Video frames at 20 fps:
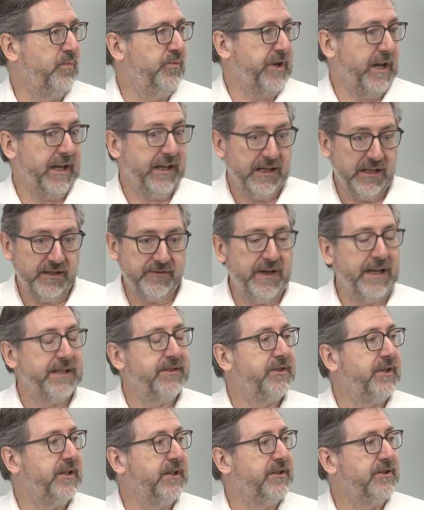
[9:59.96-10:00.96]
taking
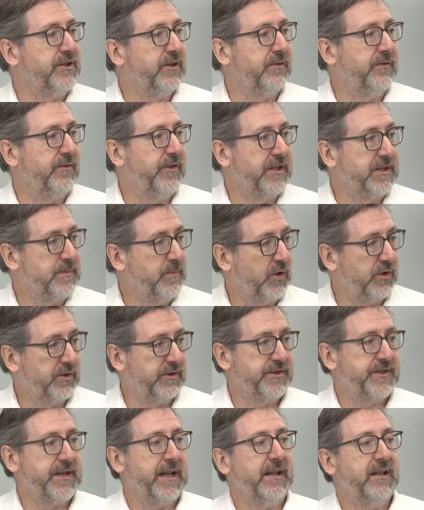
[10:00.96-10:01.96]
advantage of these
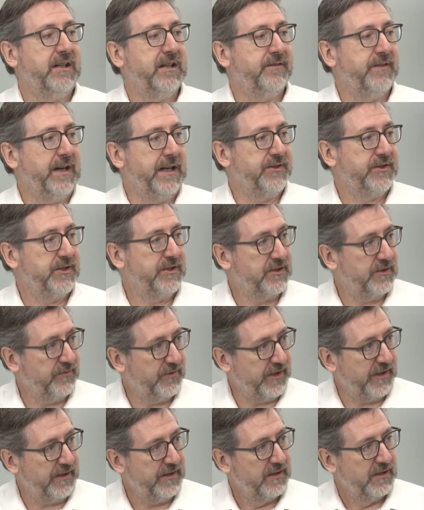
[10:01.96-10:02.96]
models, taking advantage of
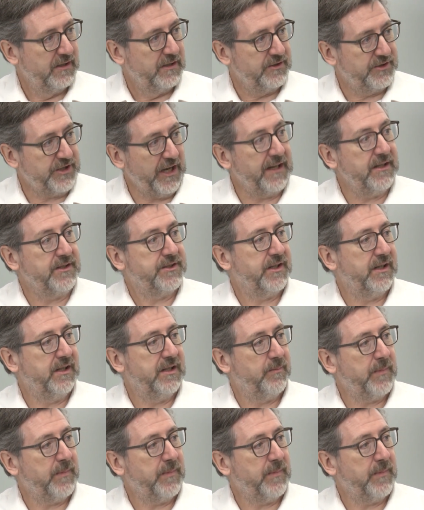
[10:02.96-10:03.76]
the changing in